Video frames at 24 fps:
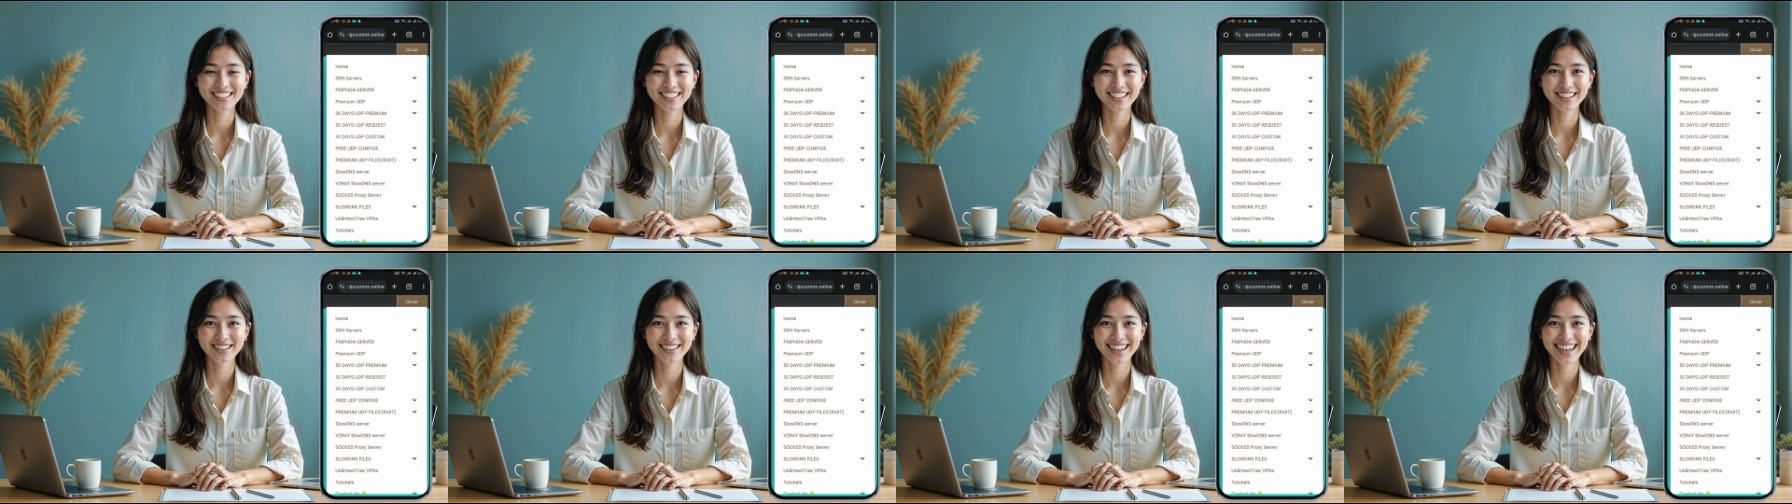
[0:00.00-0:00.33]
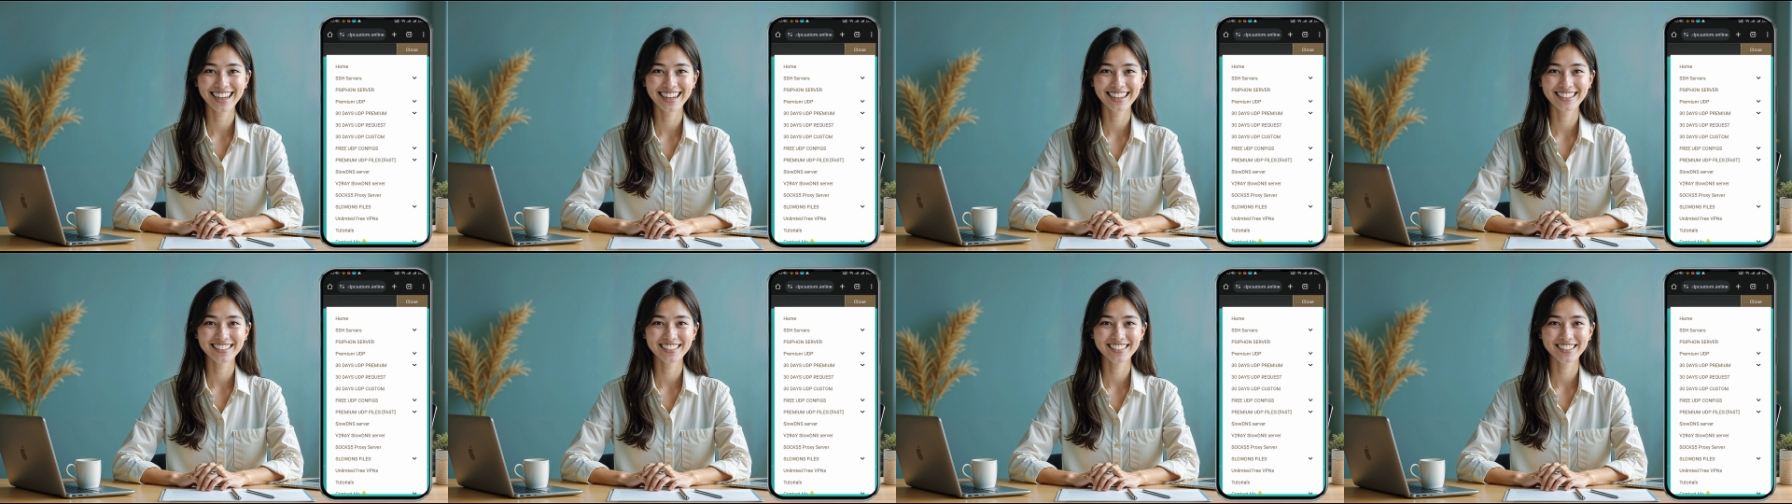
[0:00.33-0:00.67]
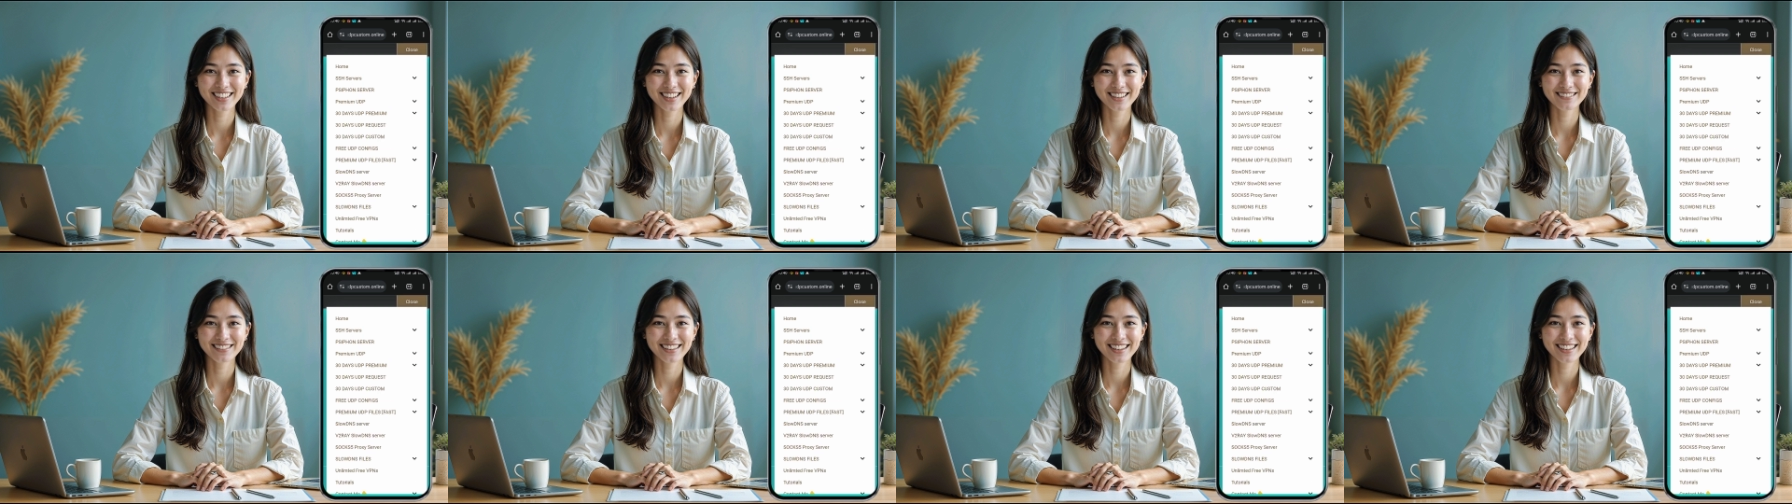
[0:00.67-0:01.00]
to create a
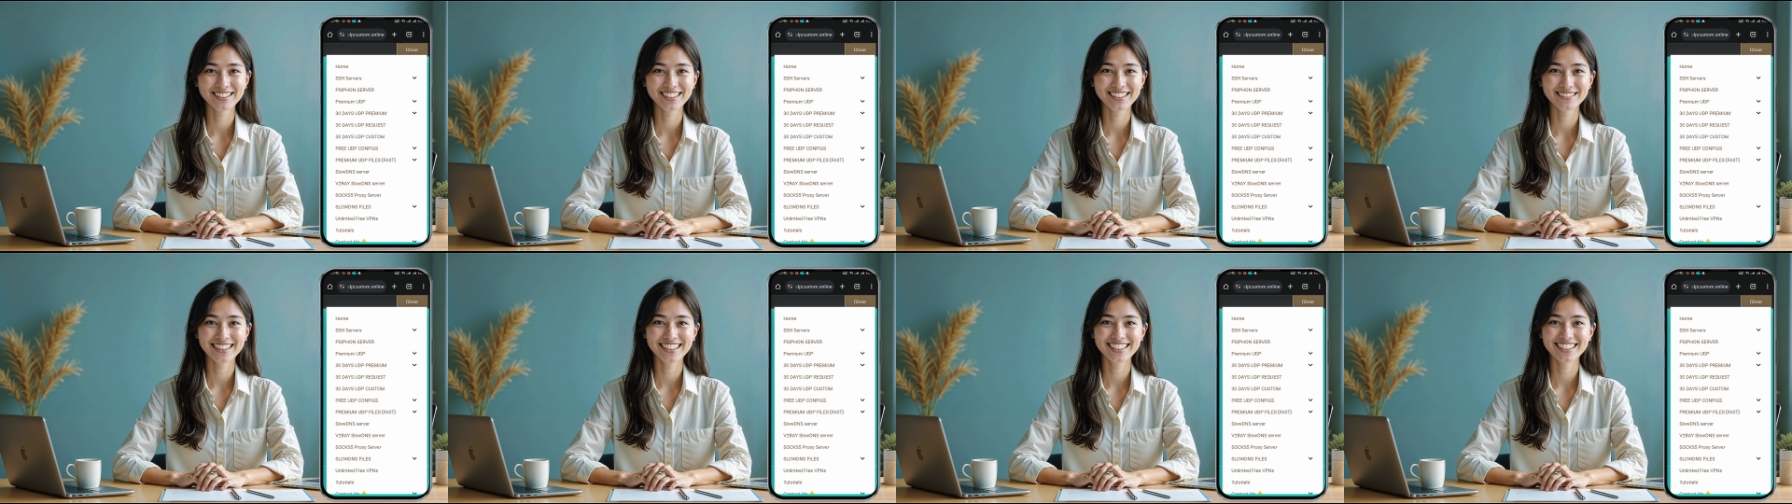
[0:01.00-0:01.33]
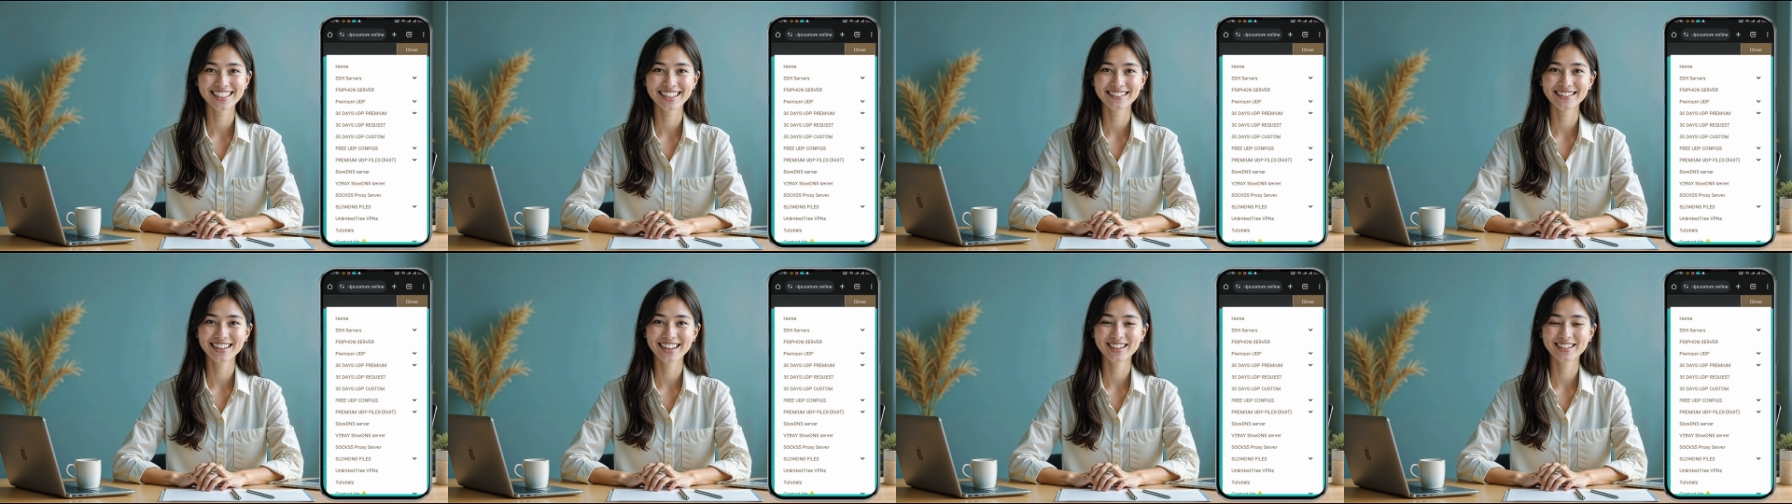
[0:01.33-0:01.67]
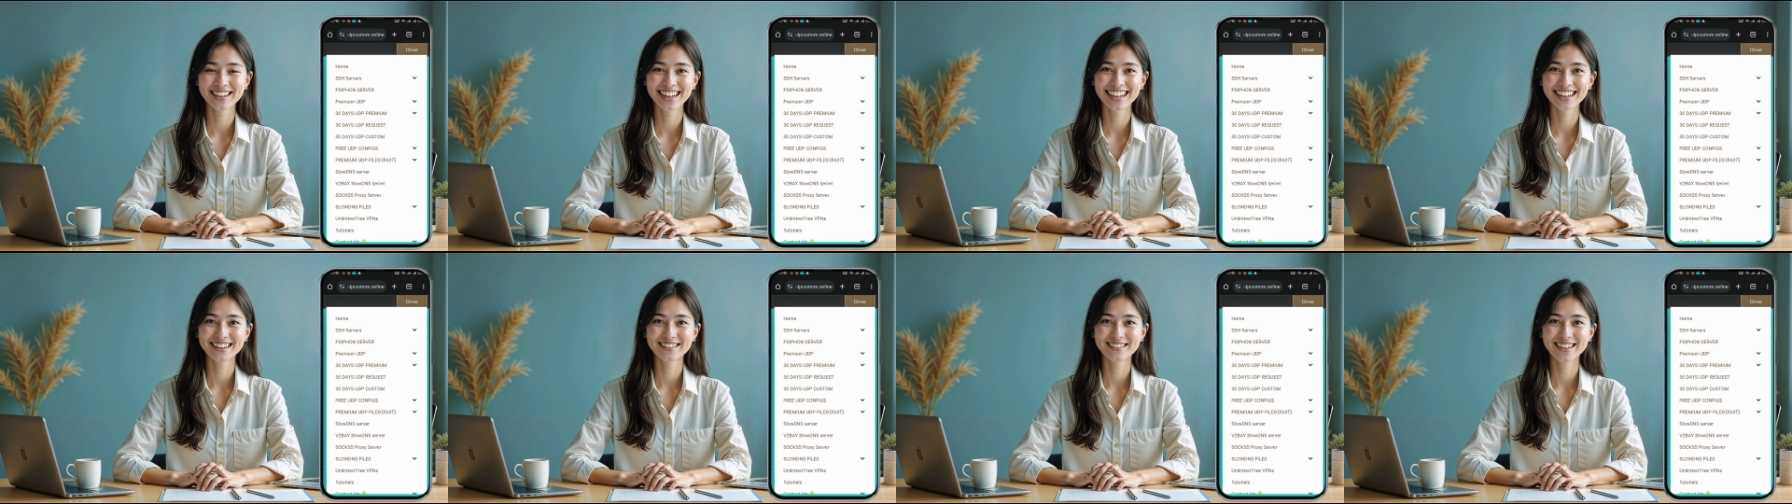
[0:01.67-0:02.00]
server
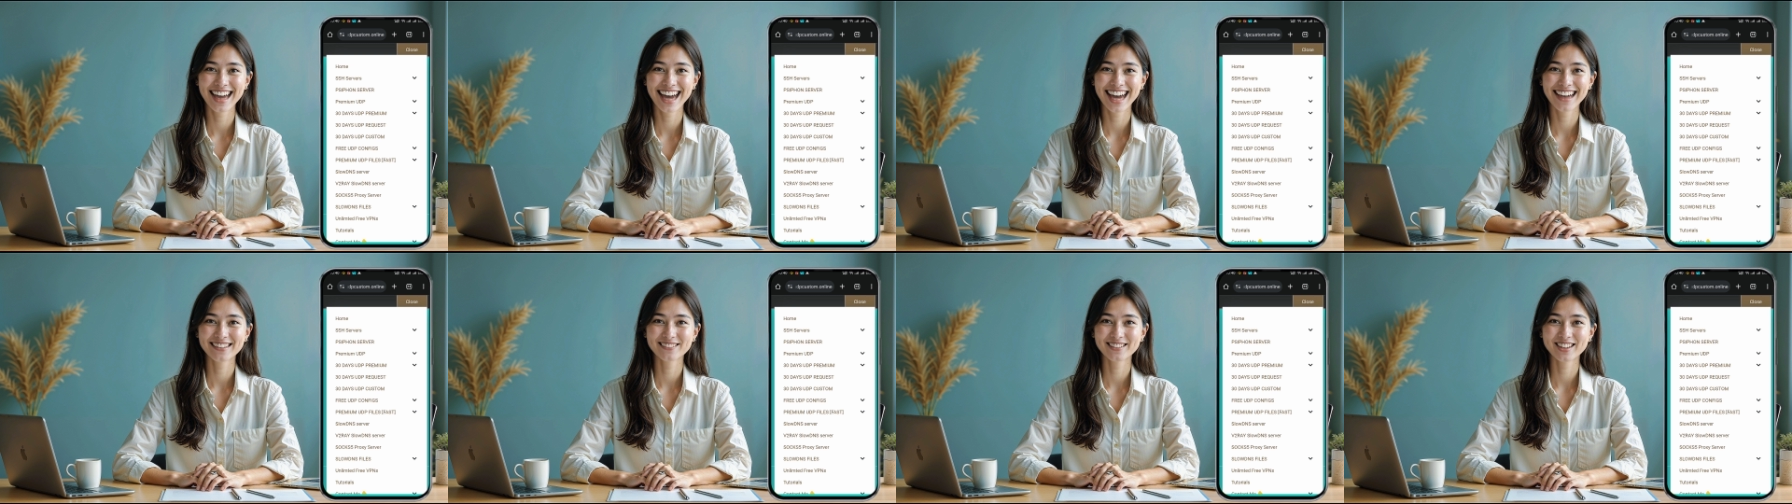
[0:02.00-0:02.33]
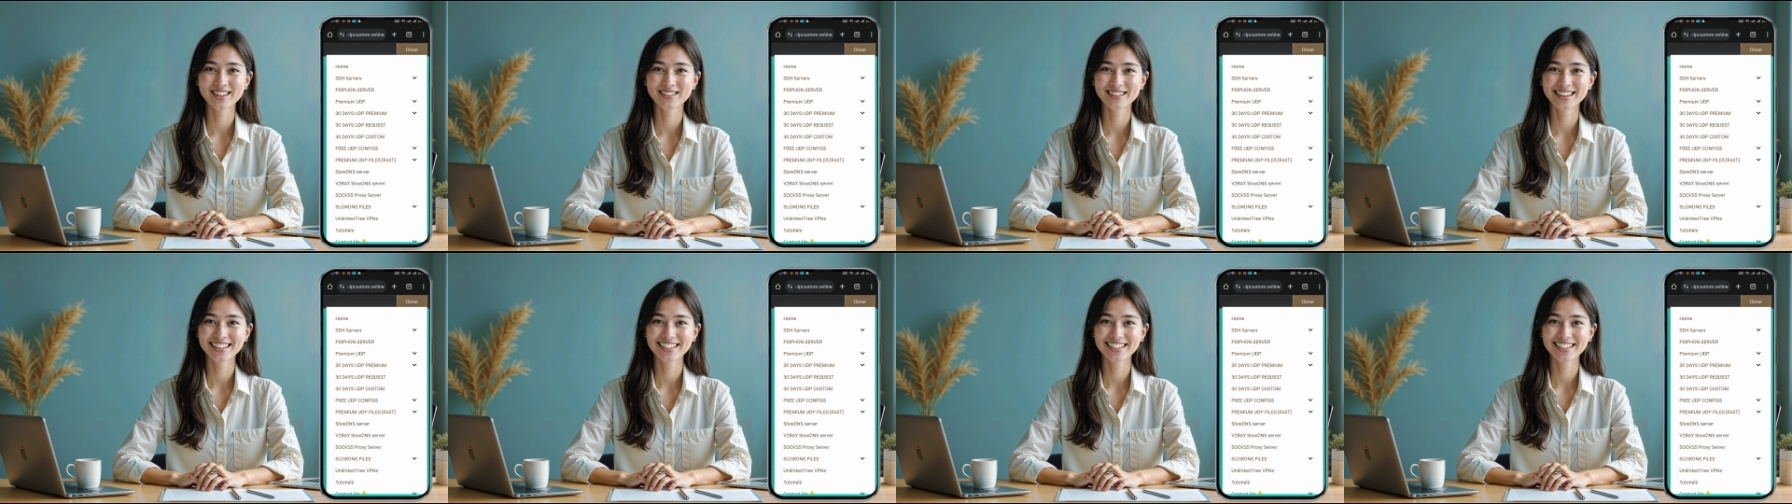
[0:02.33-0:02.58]
specifically compatible